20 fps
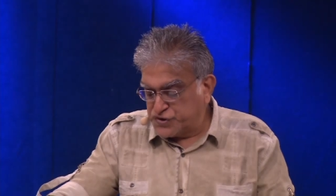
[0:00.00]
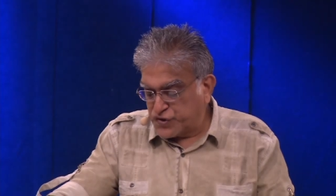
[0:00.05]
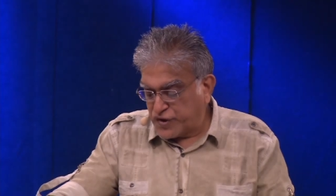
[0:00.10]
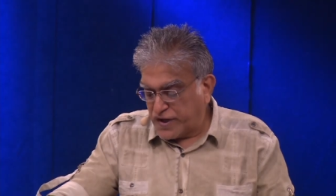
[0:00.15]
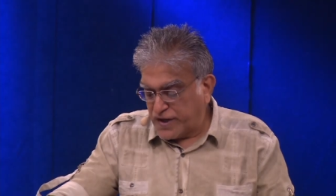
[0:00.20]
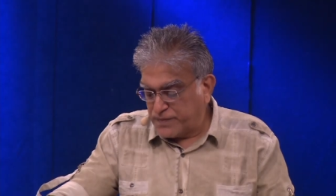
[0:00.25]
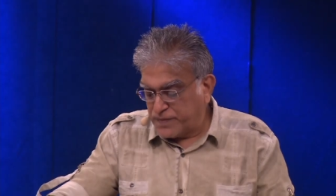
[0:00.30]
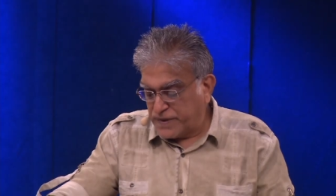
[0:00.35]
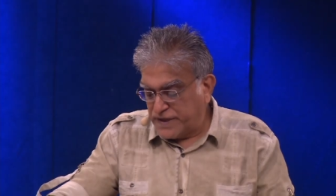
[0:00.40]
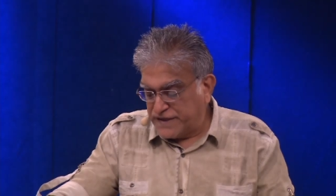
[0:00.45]

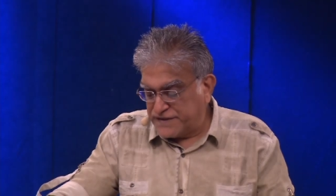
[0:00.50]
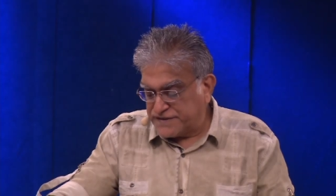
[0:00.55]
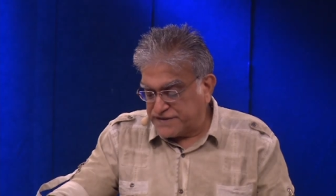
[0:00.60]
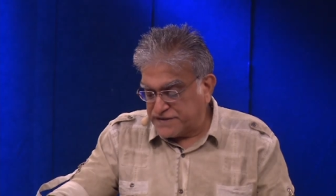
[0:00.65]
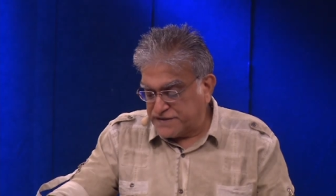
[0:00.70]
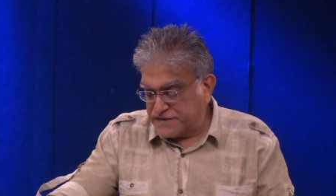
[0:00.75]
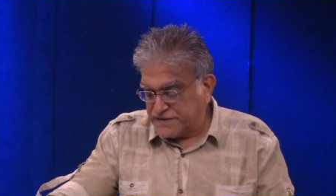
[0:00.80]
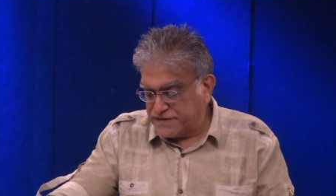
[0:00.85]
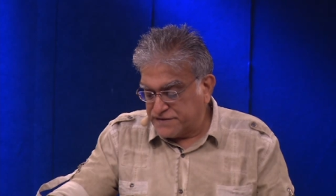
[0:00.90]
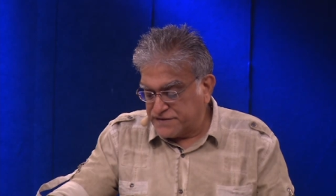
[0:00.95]
dry
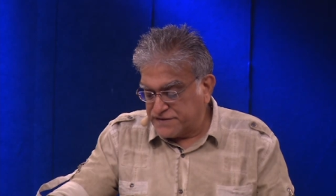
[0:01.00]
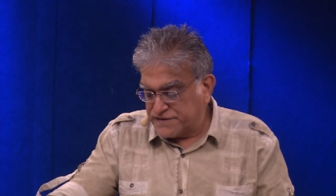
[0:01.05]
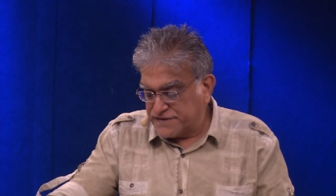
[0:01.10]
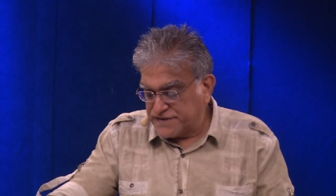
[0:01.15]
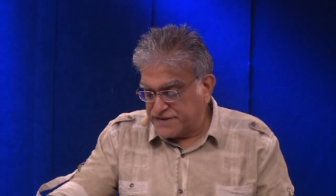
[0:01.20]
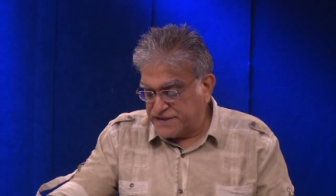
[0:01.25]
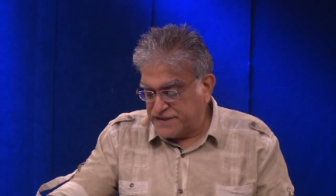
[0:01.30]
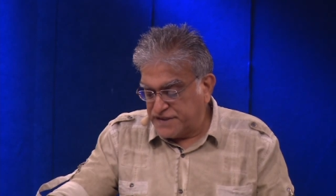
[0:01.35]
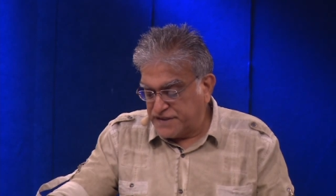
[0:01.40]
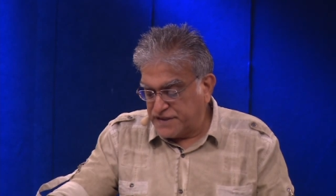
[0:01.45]
places
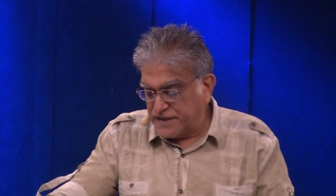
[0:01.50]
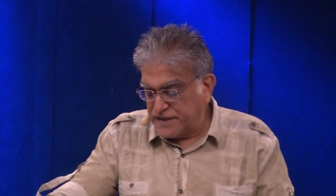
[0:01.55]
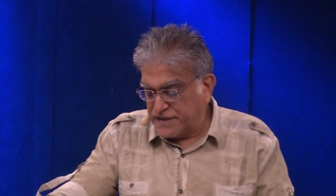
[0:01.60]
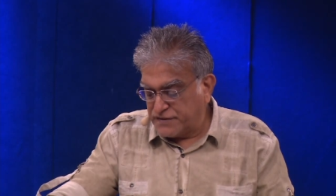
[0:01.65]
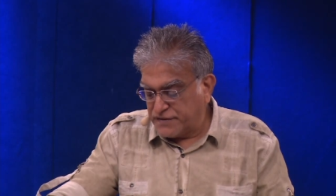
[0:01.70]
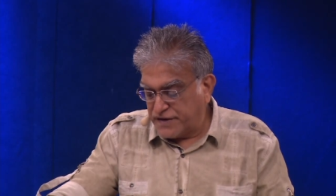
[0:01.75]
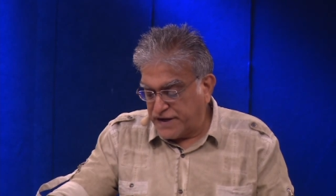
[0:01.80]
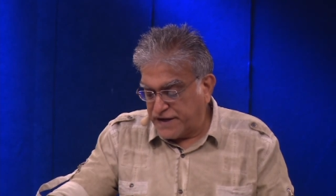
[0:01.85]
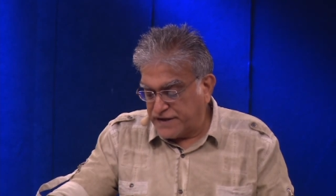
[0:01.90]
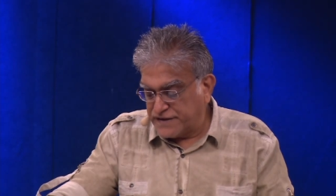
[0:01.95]
seeking
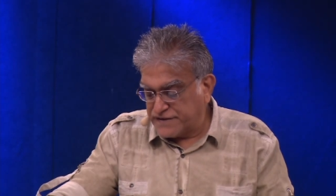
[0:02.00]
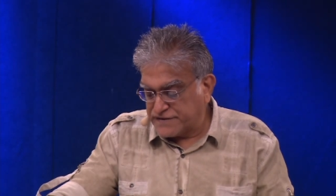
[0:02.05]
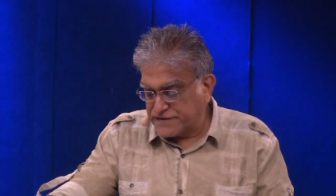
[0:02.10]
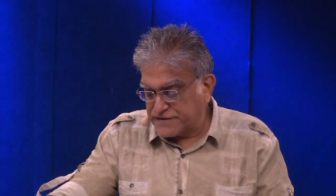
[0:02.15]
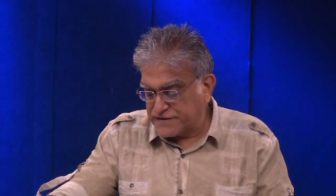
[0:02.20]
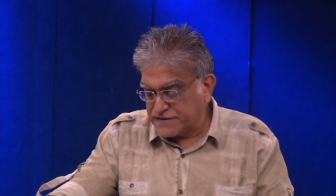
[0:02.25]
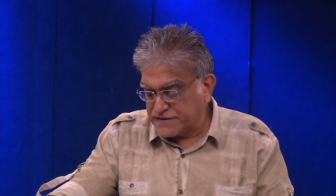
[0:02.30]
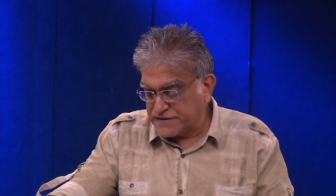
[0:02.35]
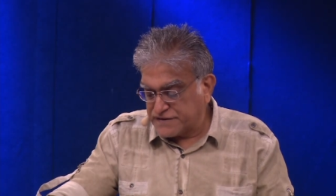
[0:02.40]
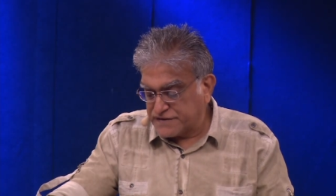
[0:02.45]

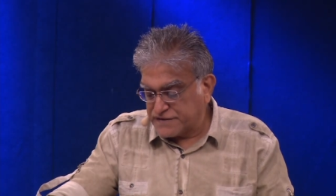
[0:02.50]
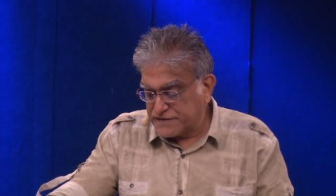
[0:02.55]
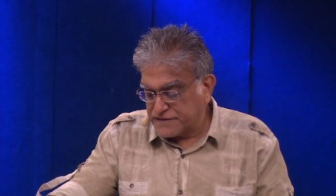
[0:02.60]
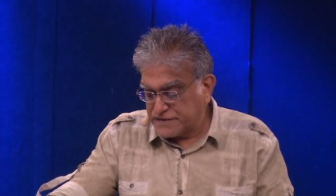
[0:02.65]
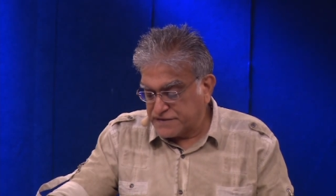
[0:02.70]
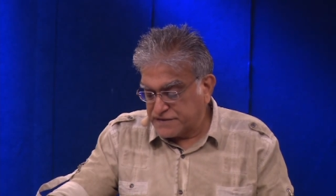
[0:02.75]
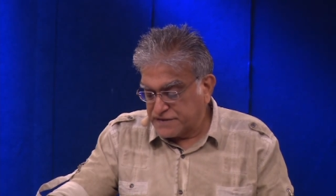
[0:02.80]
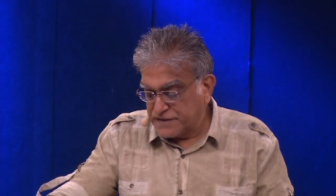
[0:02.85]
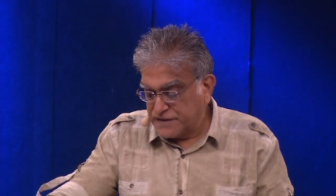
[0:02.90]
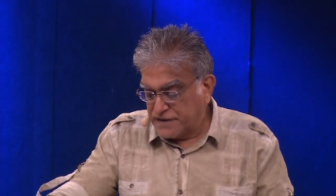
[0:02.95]
rest
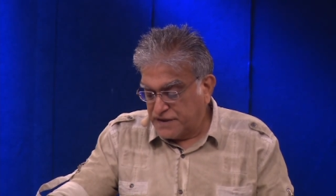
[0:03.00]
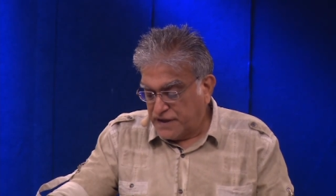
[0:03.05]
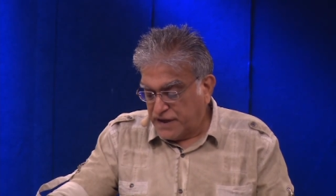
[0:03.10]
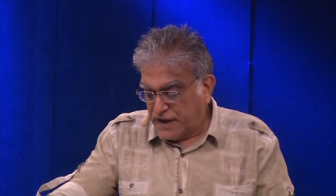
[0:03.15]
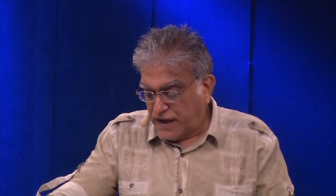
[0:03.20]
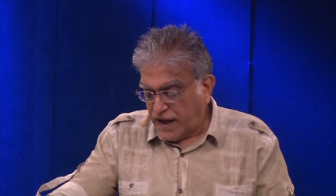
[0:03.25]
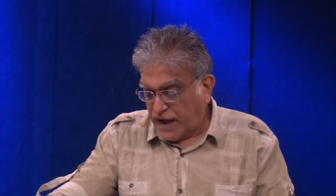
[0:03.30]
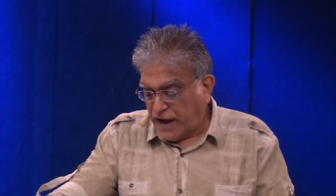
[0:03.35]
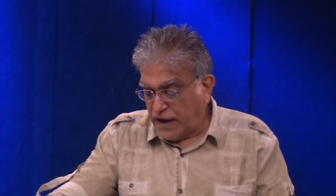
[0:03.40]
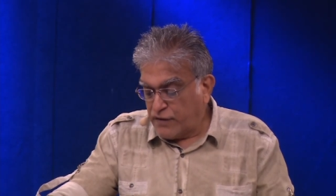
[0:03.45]

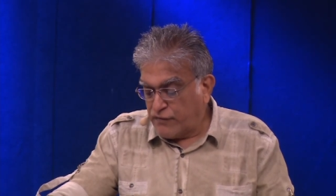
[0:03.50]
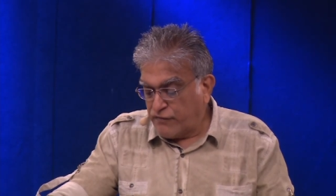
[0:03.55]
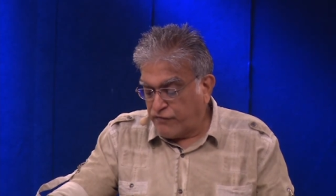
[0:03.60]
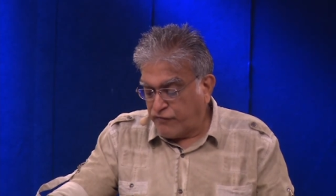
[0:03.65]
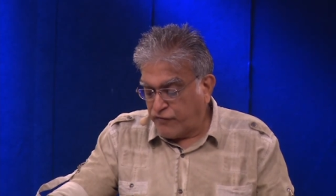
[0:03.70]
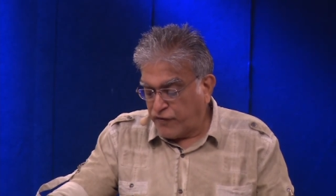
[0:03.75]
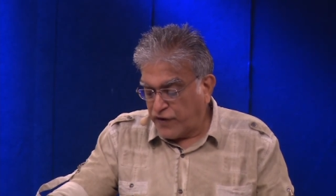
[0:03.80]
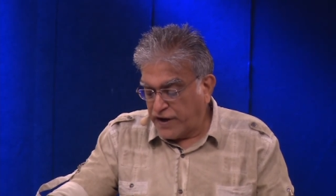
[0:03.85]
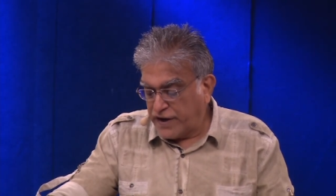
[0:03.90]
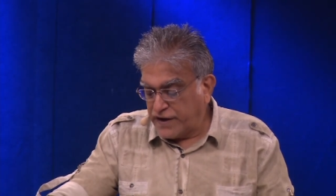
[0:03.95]
and
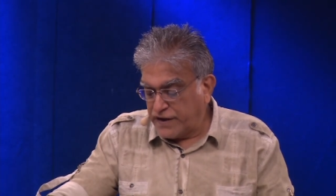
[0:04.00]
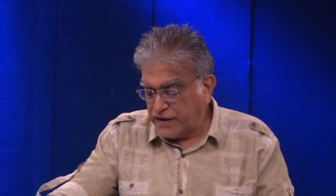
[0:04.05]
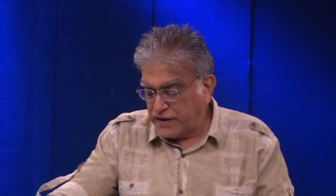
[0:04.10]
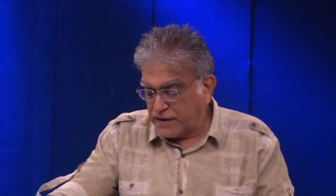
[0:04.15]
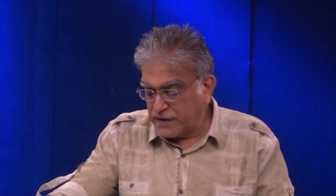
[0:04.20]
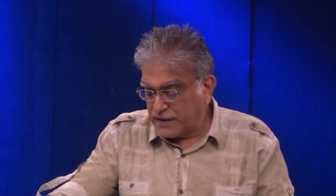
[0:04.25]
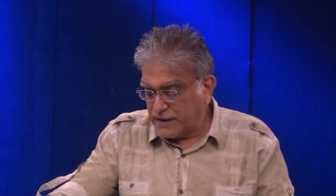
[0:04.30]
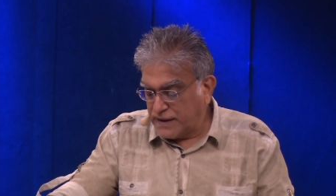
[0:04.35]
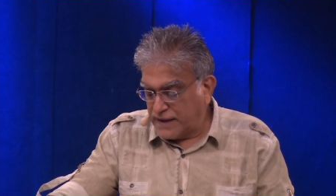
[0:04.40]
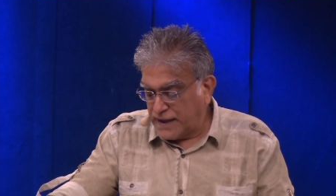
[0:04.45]
findeth
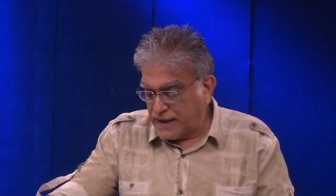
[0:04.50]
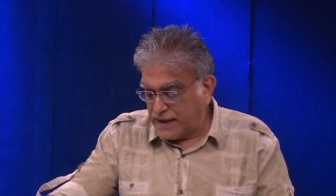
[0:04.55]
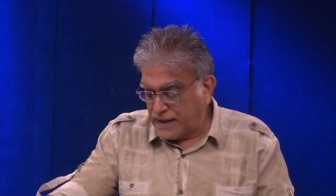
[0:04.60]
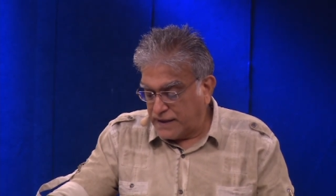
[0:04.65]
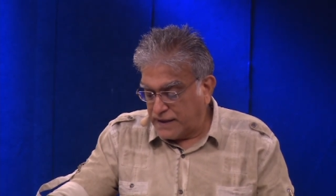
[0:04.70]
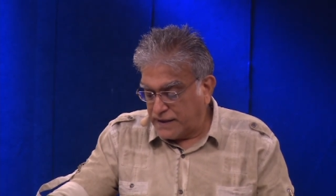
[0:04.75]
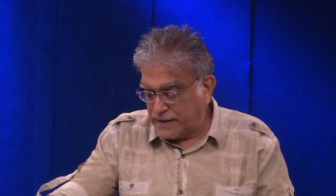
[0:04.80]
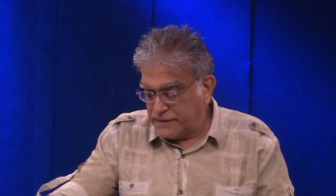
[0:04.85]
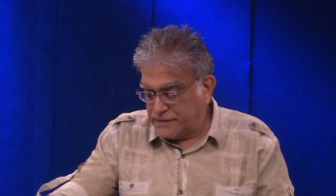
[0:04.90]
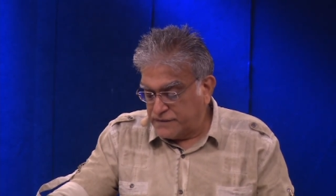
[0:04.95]

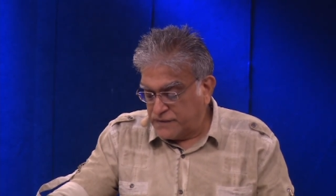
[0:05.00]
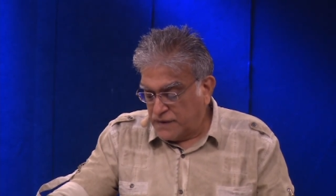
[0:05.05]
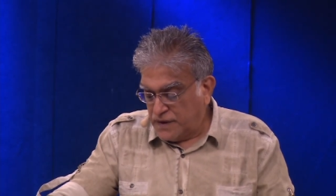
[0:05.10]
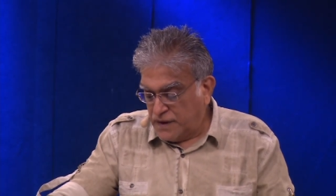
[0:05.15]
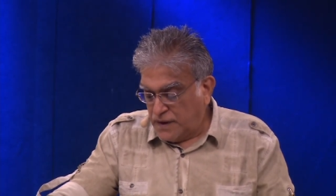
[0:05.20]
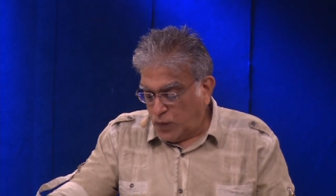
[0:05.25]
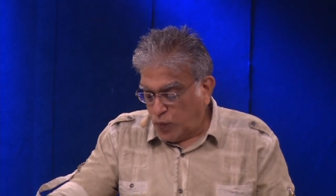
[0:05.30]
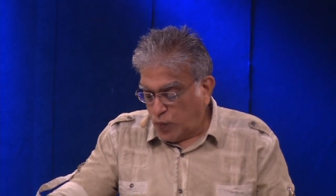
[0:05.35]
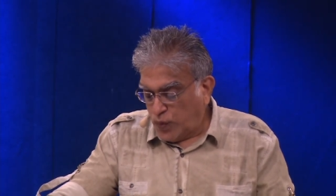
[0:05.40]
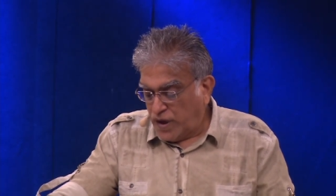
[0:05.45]
none.
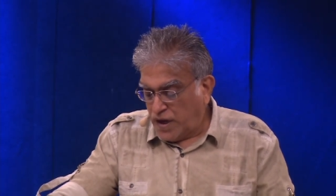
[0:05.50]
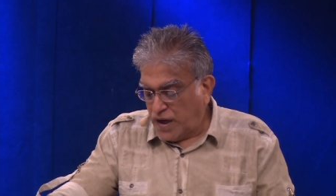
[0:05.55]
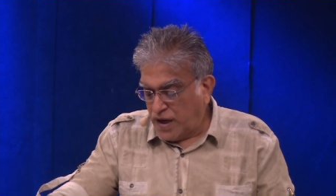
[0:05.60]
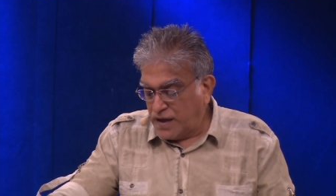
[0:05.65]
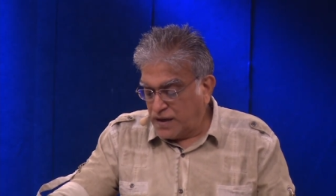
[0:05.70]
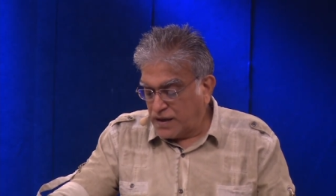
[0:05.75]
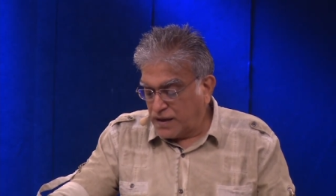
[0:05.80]
When an